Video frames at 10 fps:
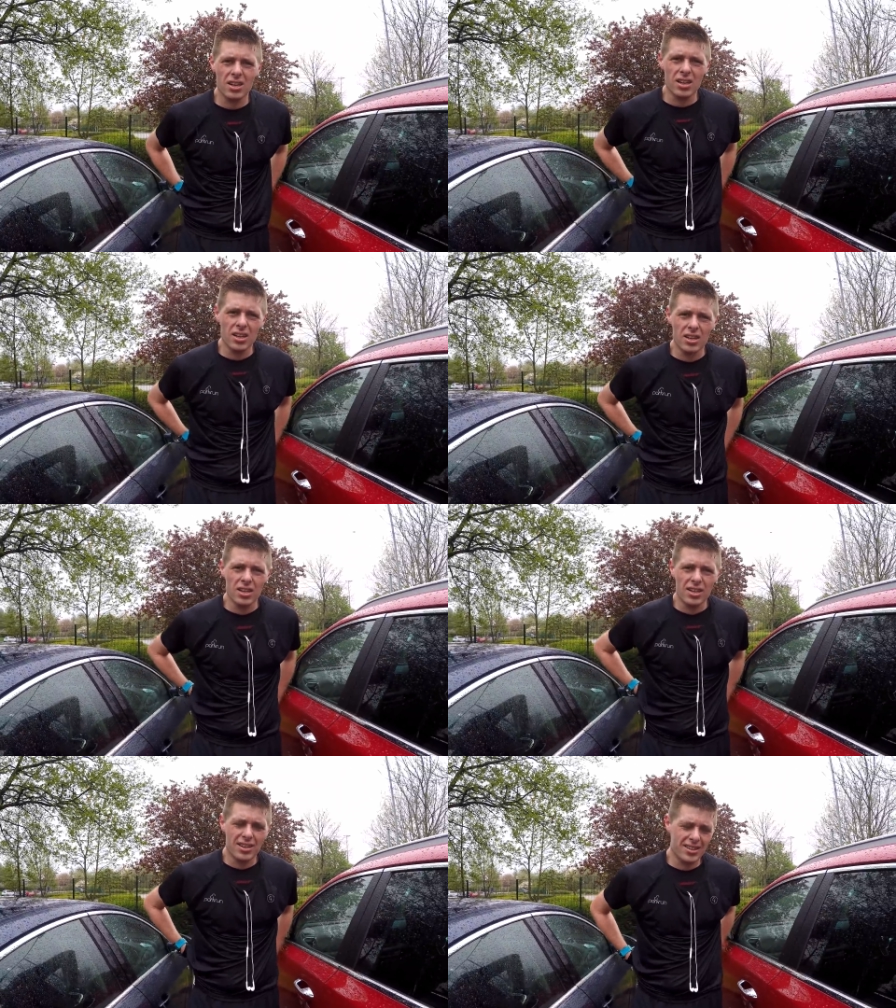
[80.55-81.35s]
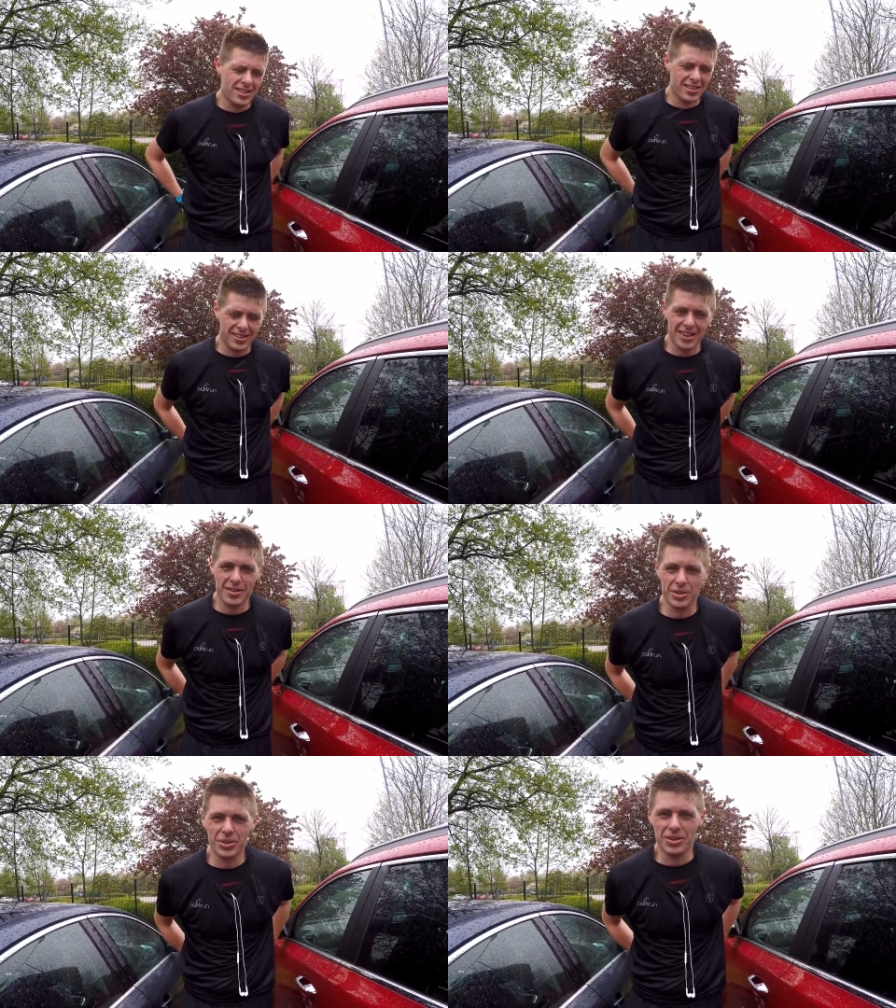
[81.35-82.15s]
How was that? Yeah, it
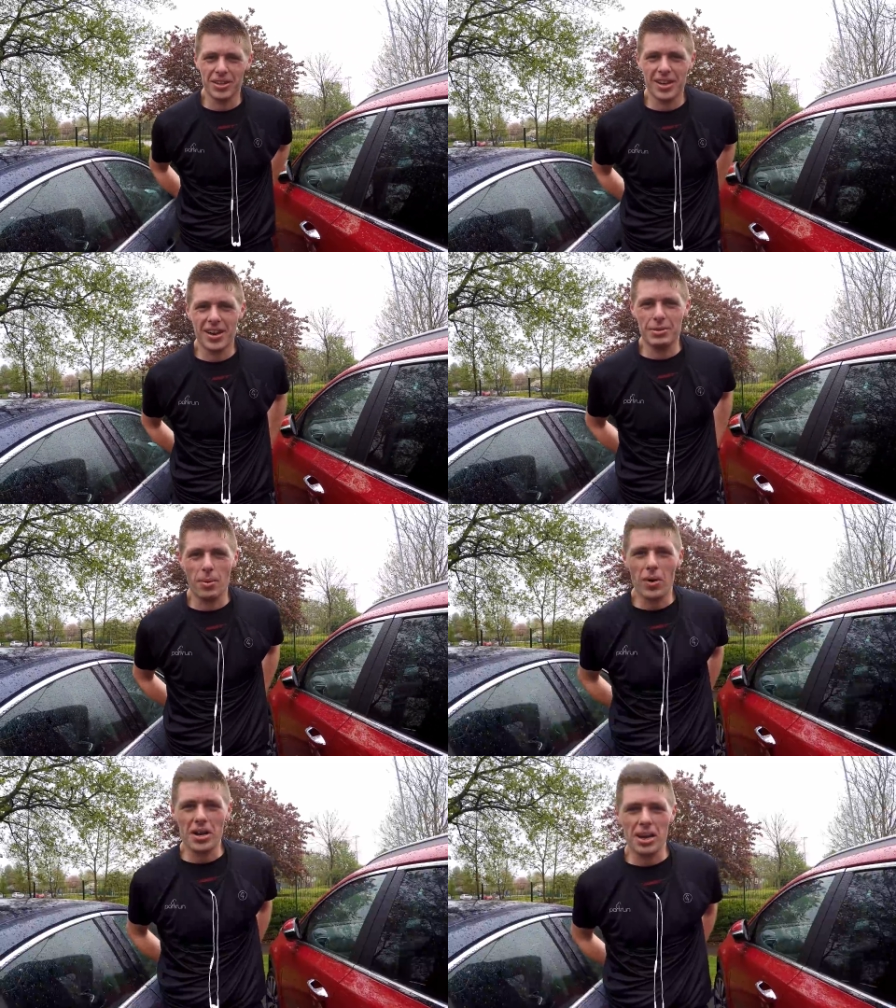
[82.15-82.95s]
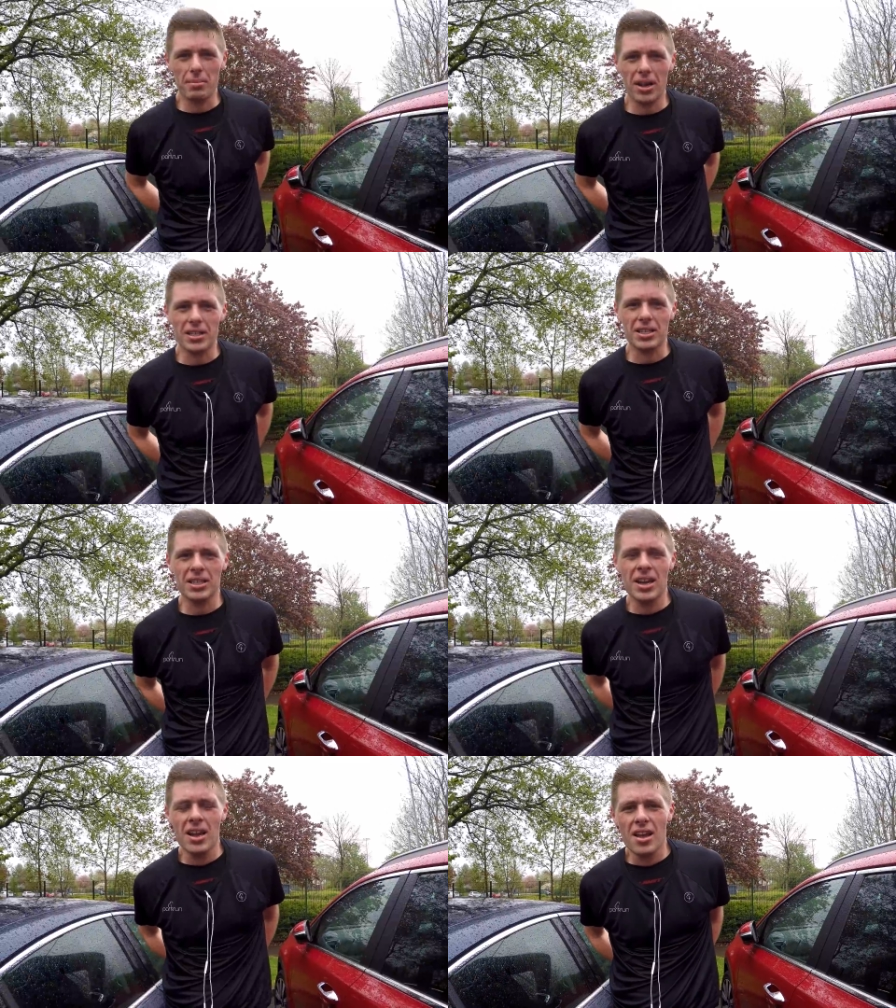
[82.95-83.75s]
was good. Uh, it was a bit windy in places.
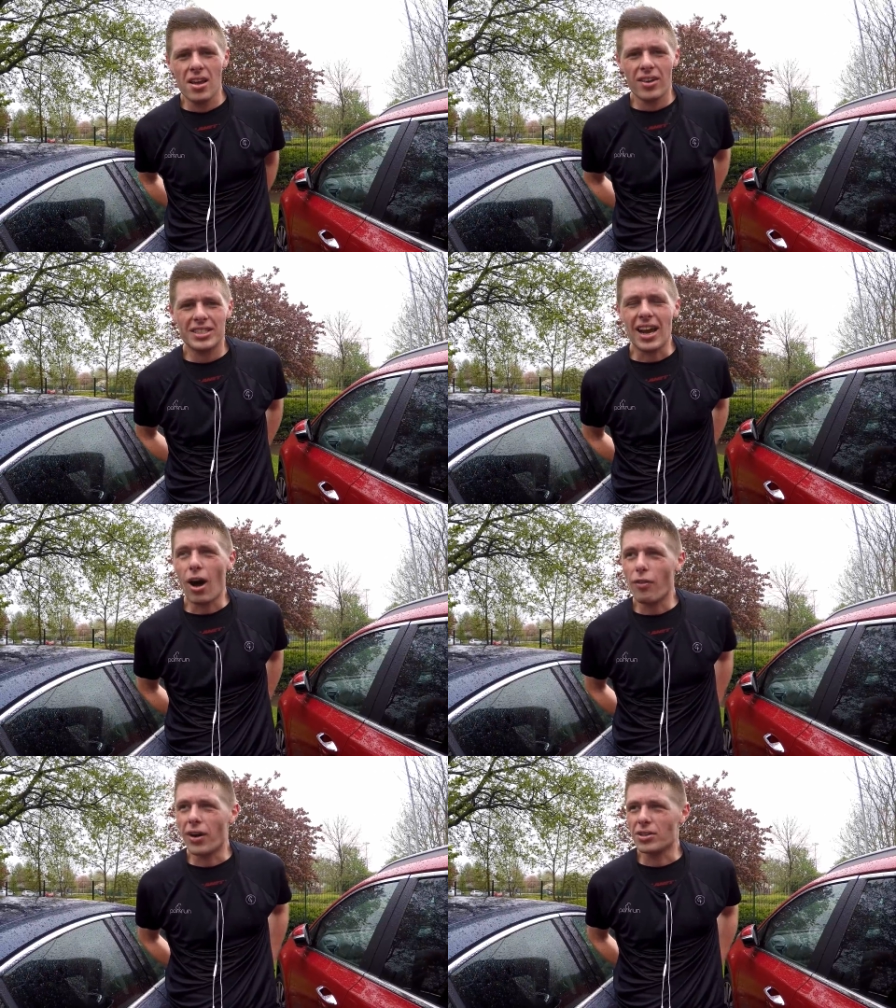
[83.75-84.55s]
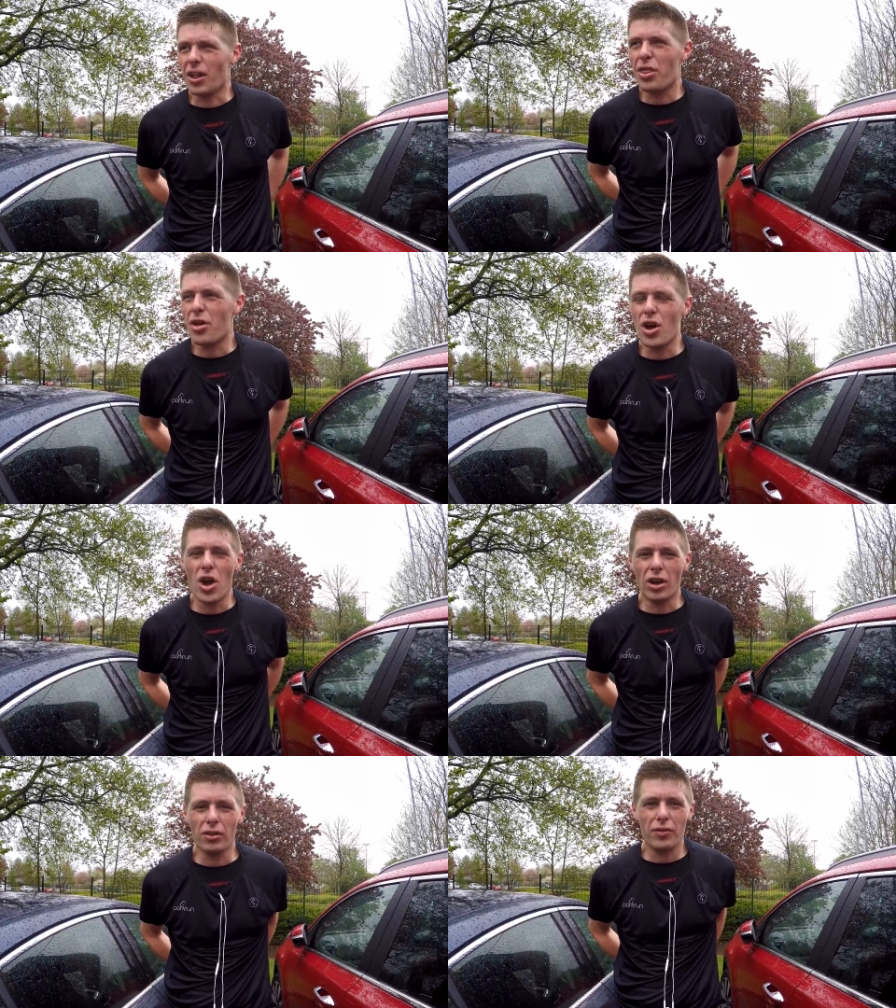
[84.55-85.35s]
When I set off. I was like
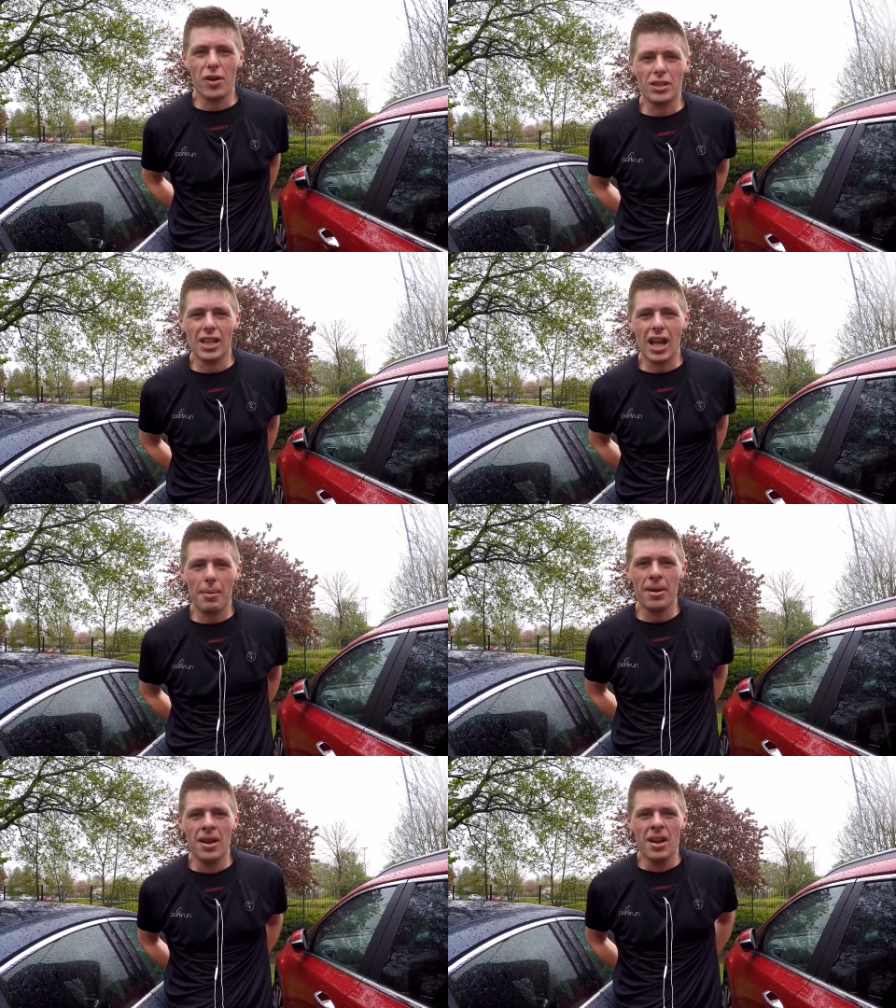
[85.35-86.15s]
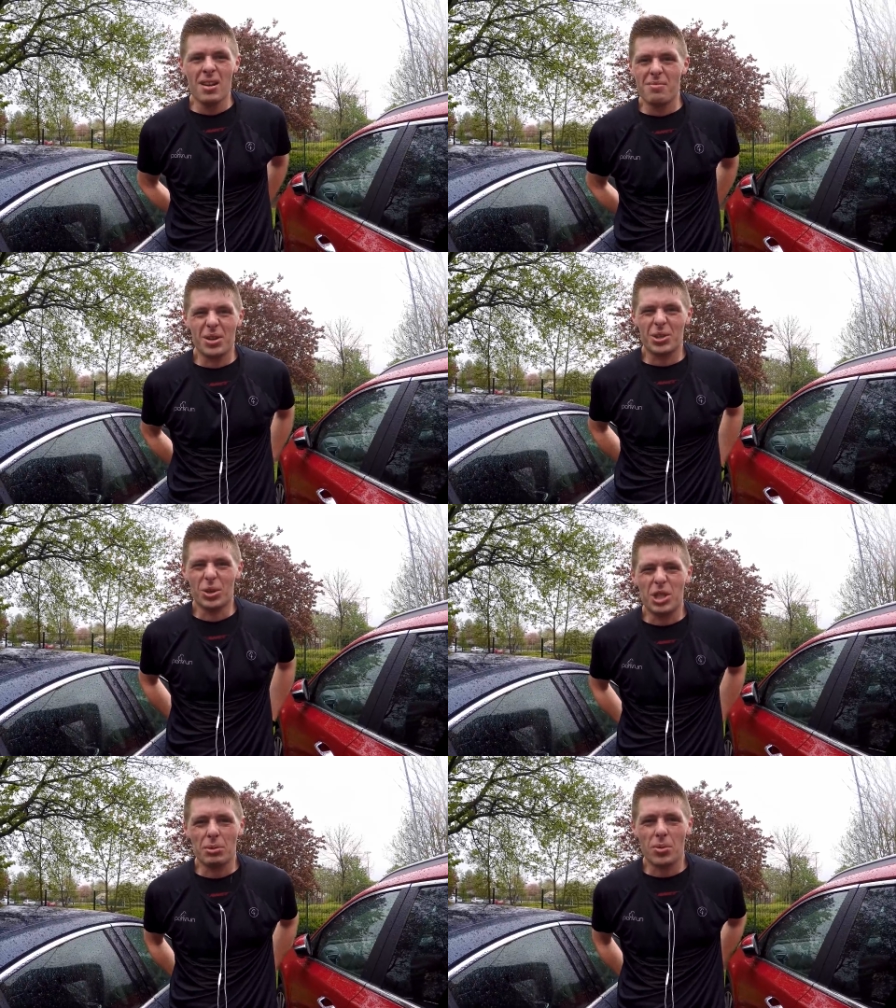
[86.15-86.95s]
third on the first lap, but I sort
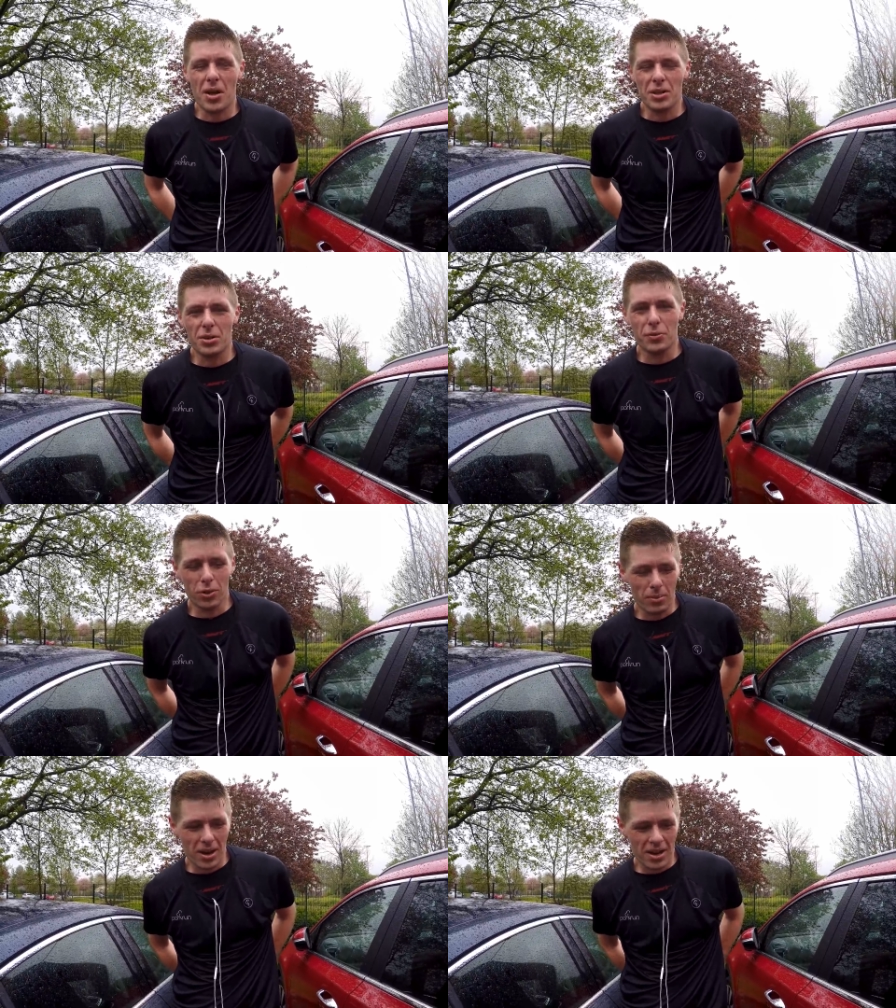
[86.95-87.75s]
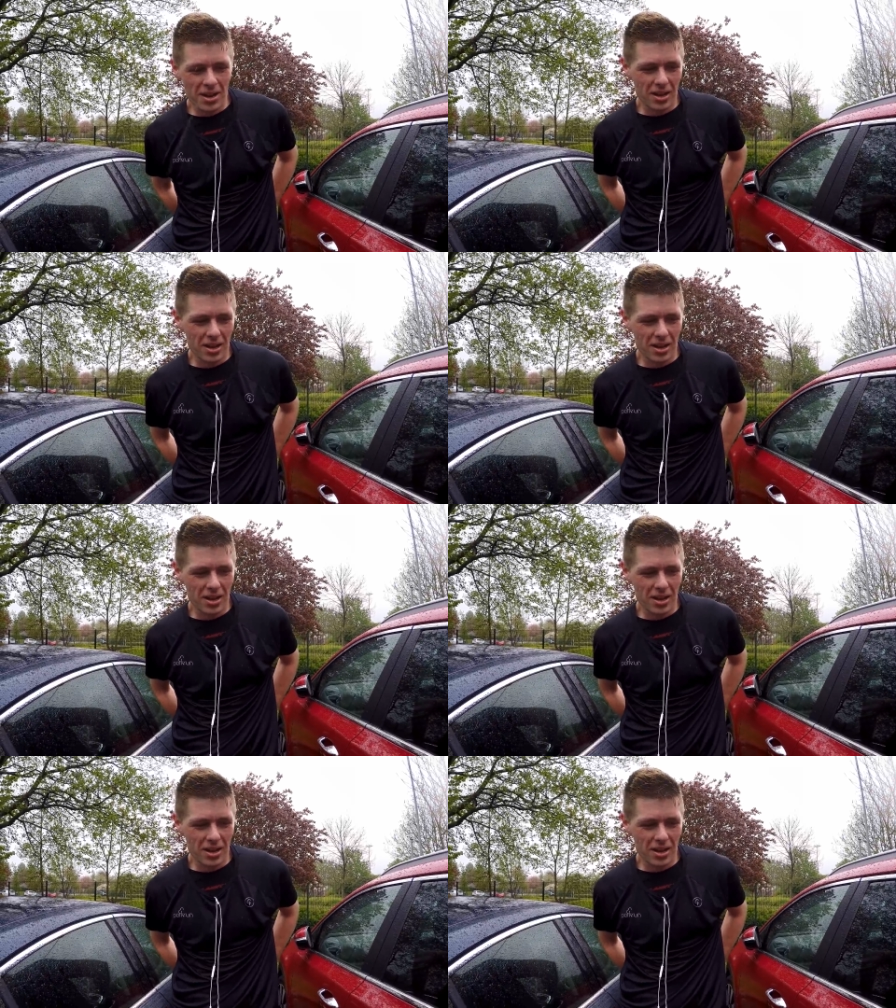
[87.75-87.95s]
of chipped away at the two in front of me.